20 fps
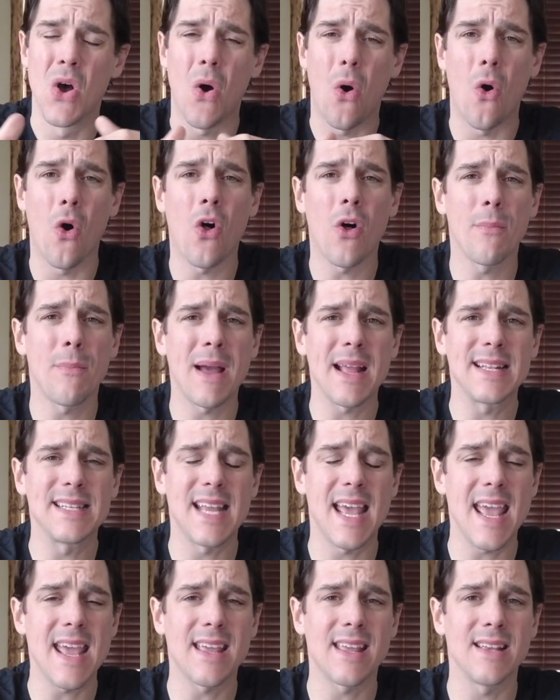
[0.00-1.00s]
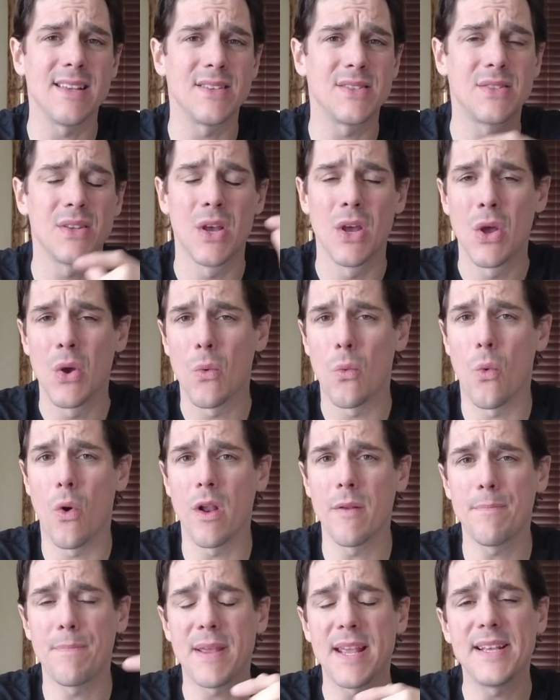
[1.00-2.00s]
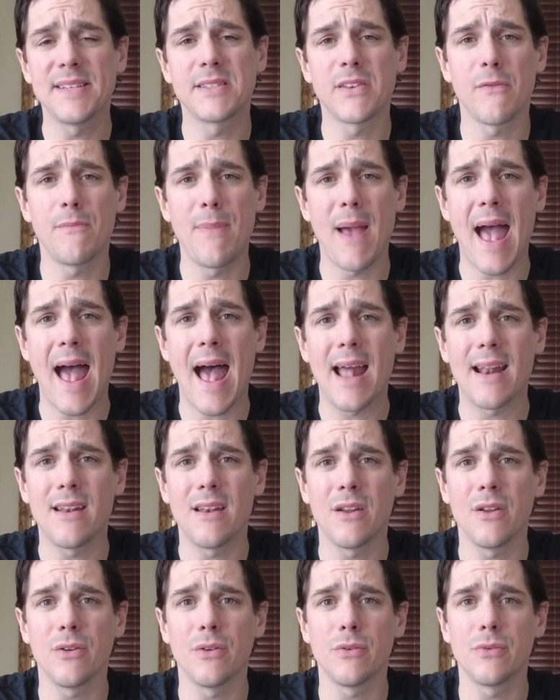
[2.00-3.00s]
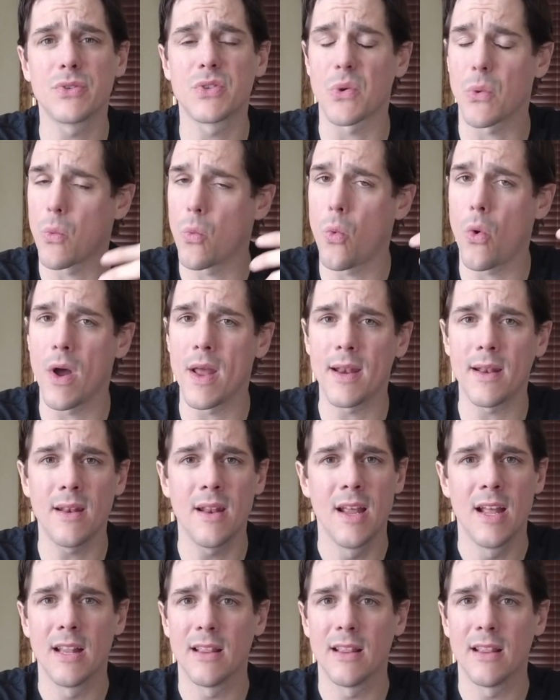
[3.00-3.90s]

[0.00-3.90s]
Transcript: all it might take is one piece of bad news or one